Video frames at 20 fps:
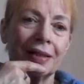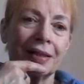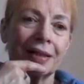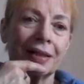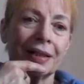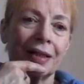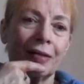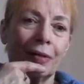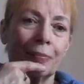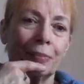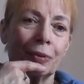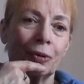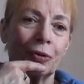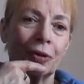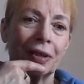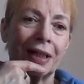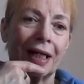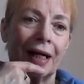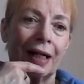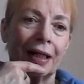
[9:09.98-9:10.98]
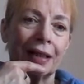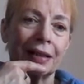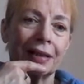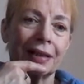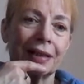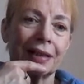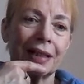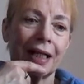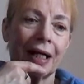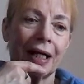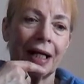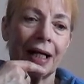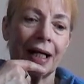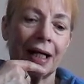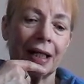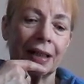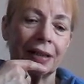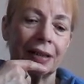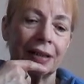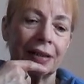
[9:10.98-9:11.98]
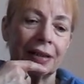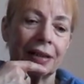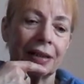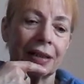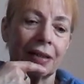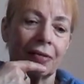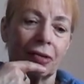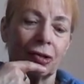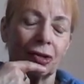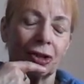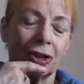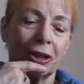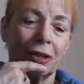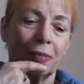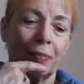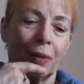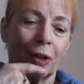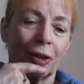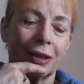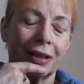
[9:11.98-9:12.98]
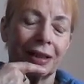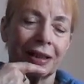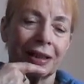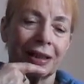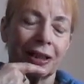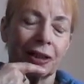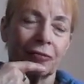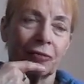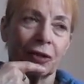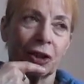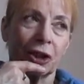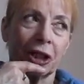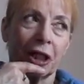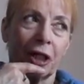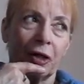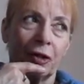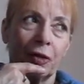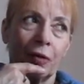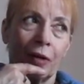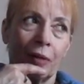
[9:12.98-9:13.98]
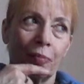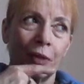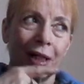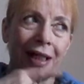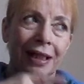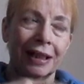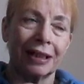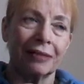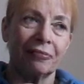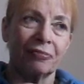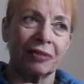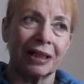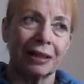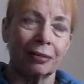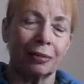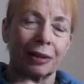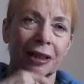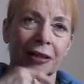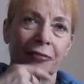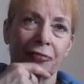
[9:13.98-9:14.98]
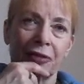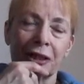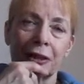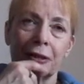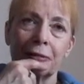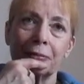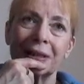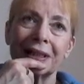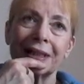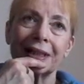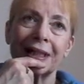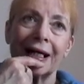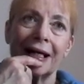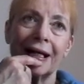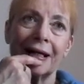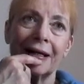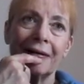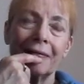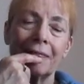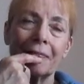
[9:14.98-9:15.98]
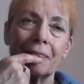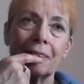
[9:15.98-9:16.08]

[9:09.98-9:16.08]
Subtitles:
So I bought that. And I've got 2 boxes of stuff to show you. I'm waiting for some stuff to come today.